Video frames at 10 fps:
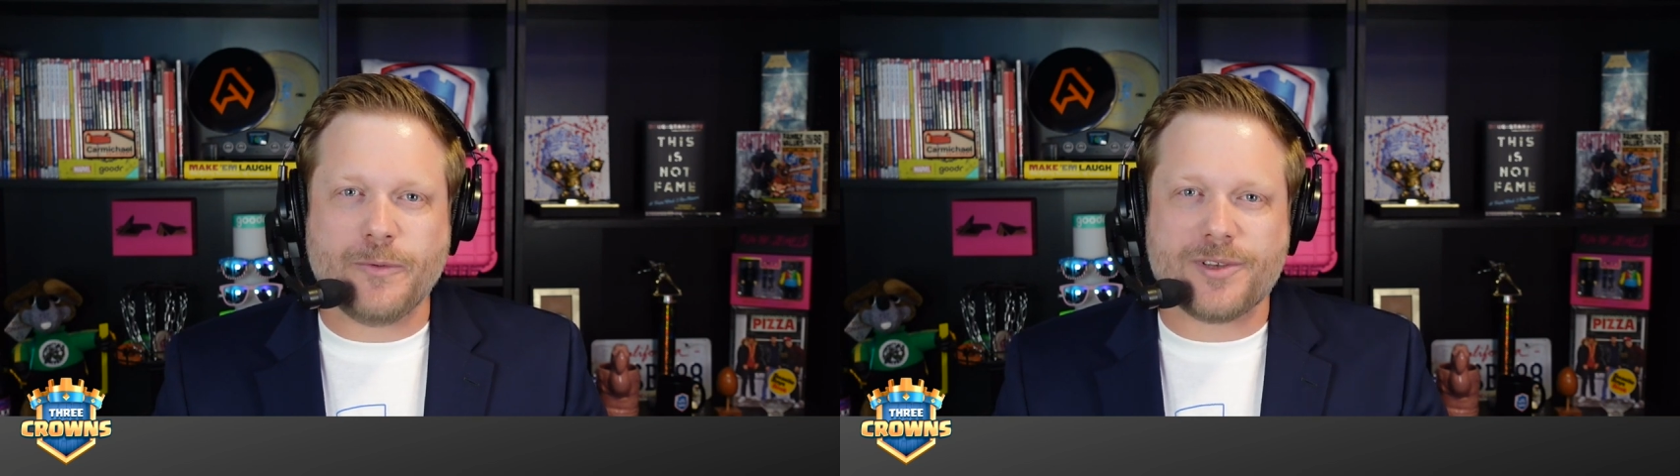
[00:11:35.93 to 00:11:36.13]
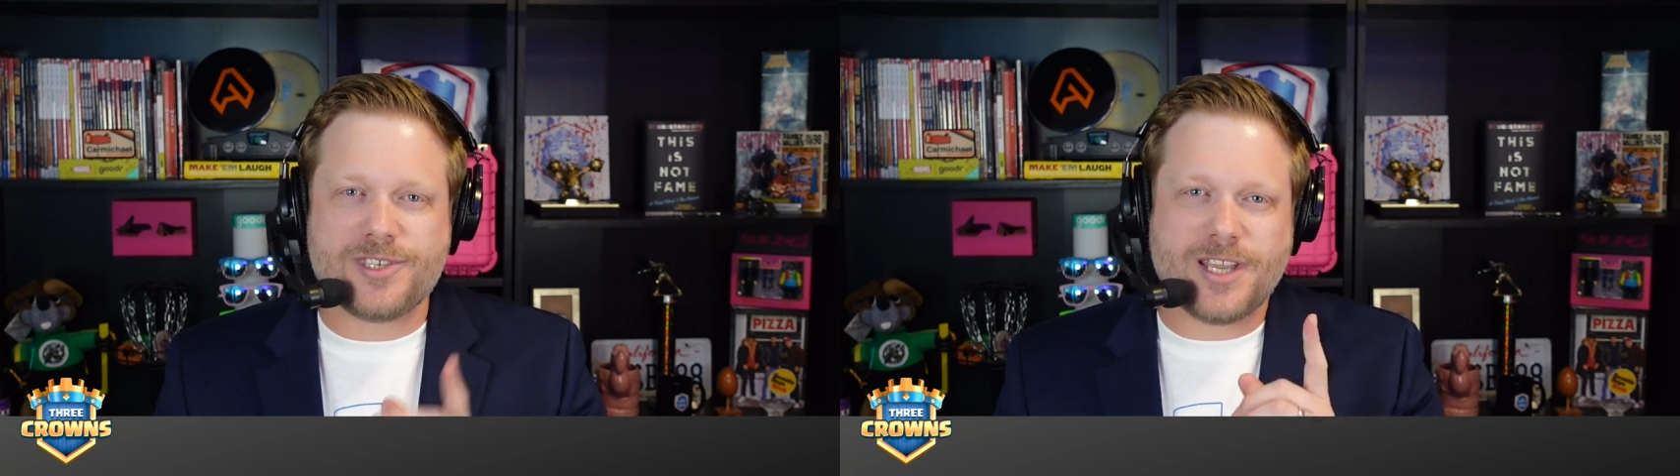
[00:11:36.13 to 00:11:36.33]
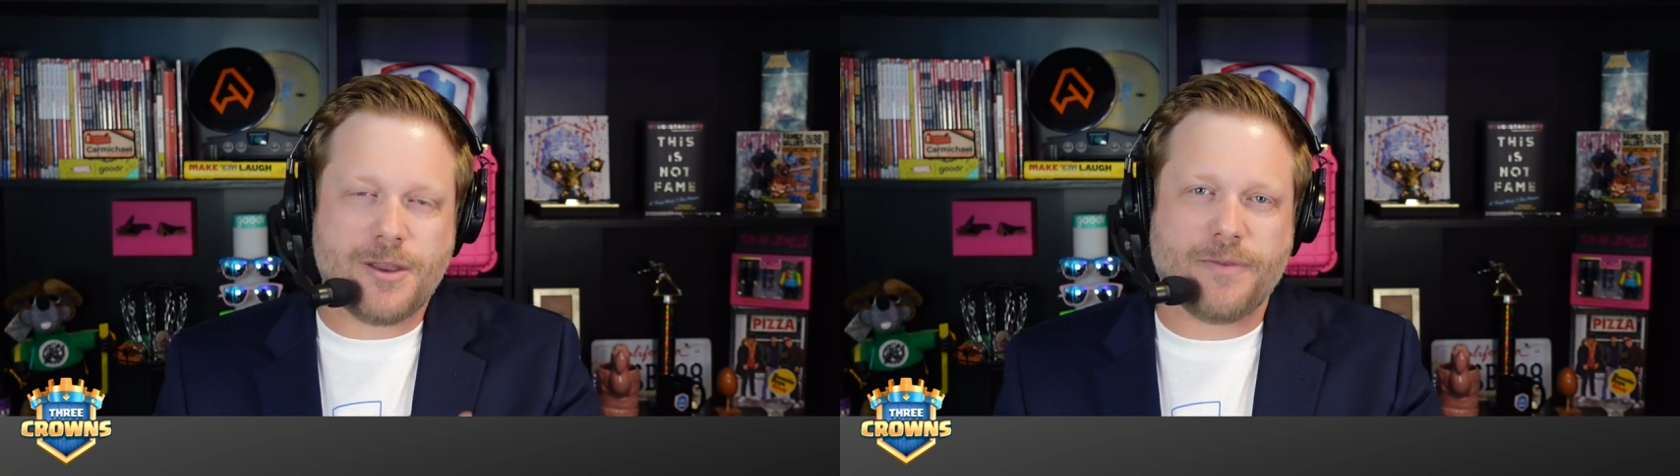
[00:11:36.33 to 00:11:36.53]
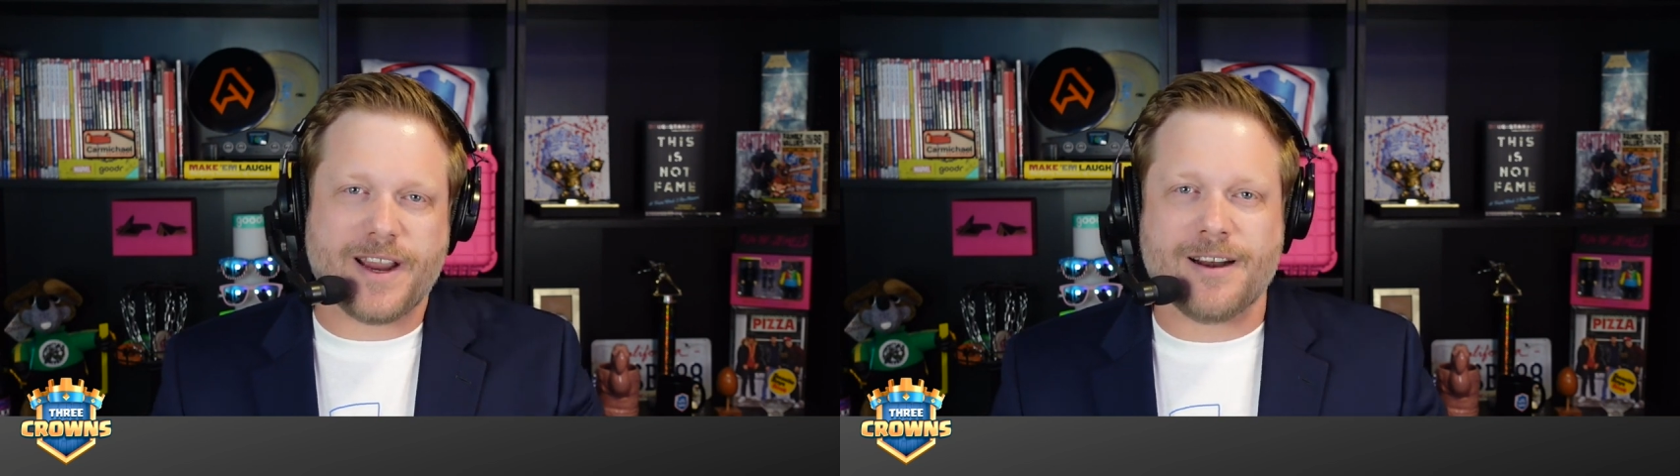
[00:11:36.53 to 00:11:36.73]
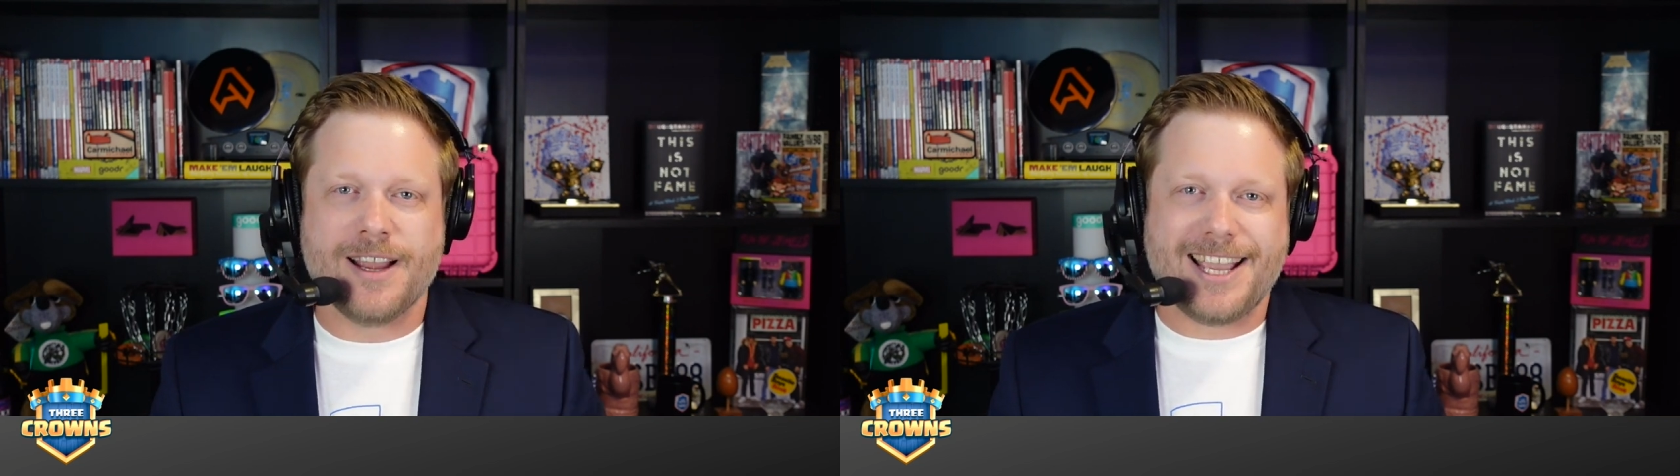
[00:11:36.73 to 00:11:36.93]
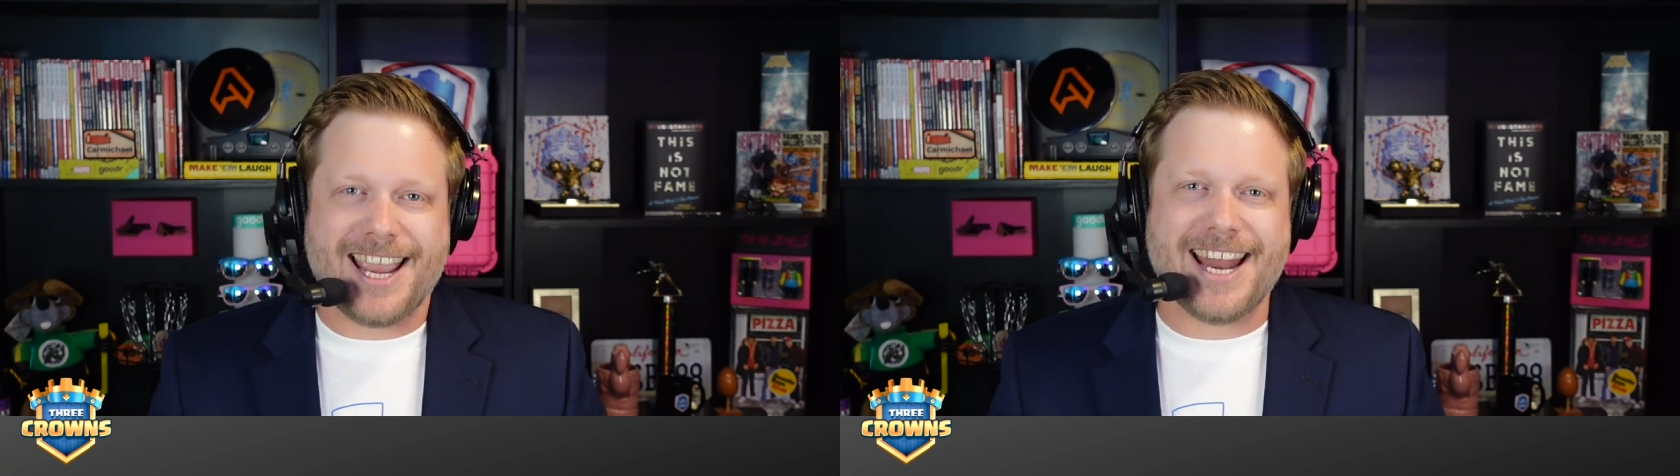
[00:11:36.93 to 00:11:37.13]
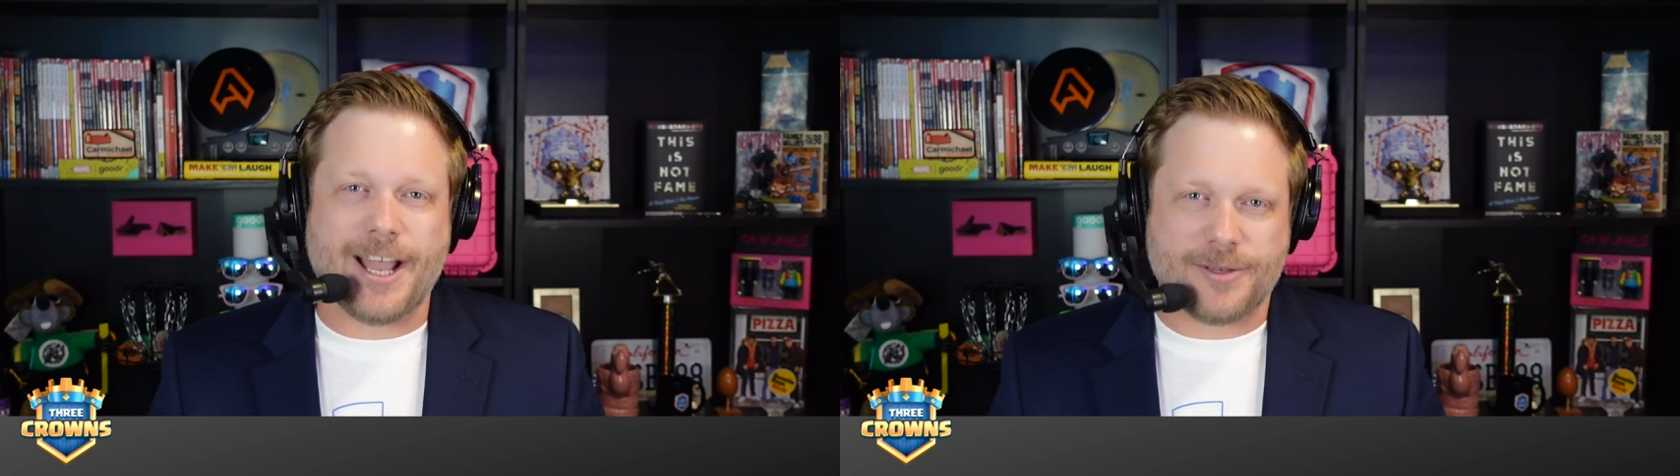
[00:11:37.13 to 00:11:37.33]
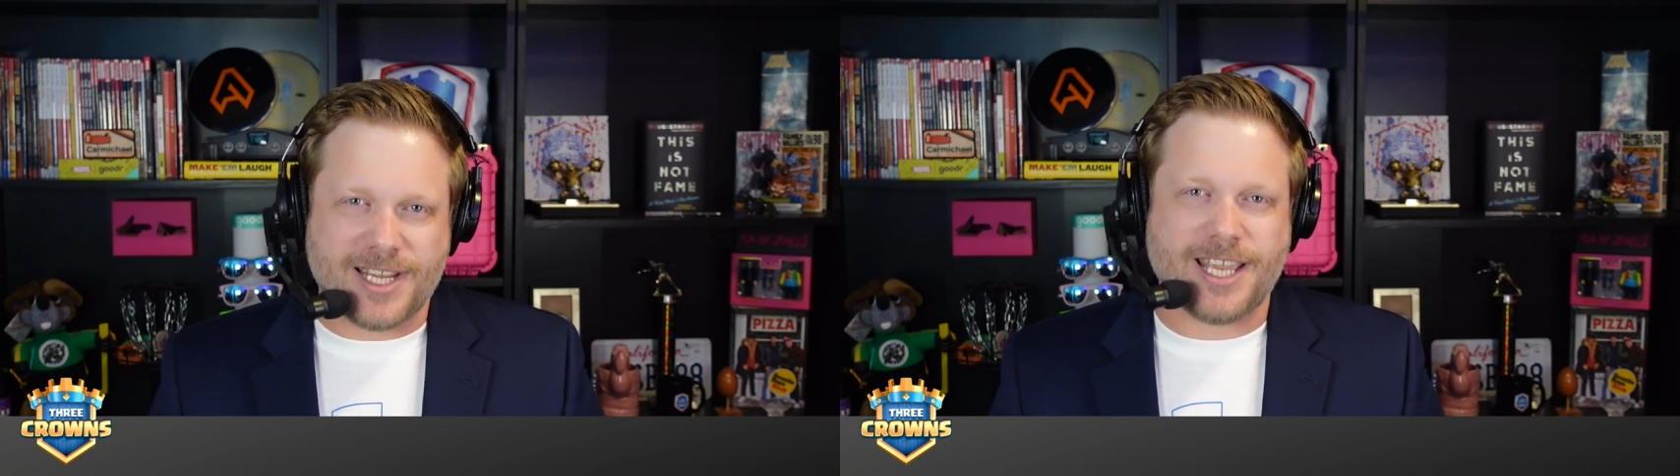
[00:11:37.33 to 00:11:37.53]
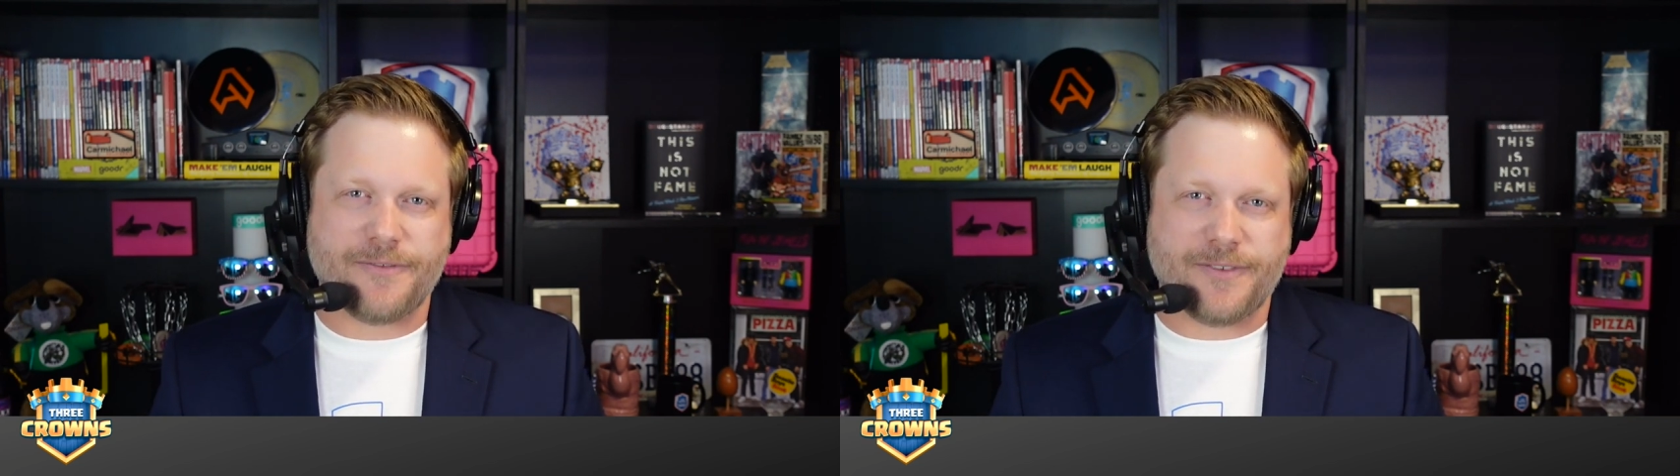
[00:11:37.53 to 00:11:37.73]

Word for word: we'll see you there in Helsinki,